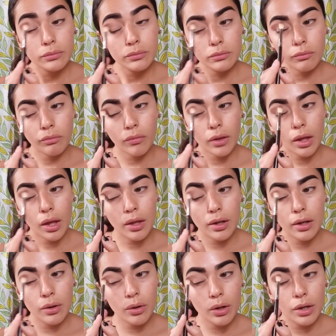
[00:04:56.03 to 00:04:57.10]
And
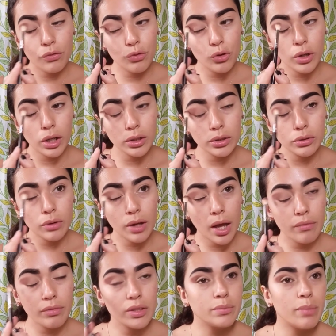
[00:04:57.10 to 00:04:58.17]
if you guys don't have this
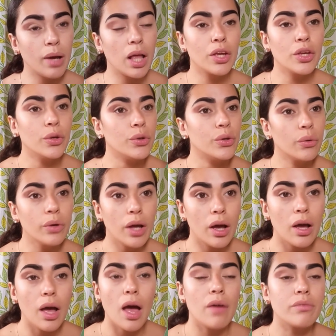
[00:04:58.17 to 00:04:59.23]
palette, you do not have
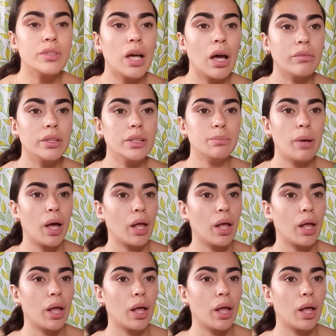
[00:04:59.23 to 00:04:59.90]
to have this palette.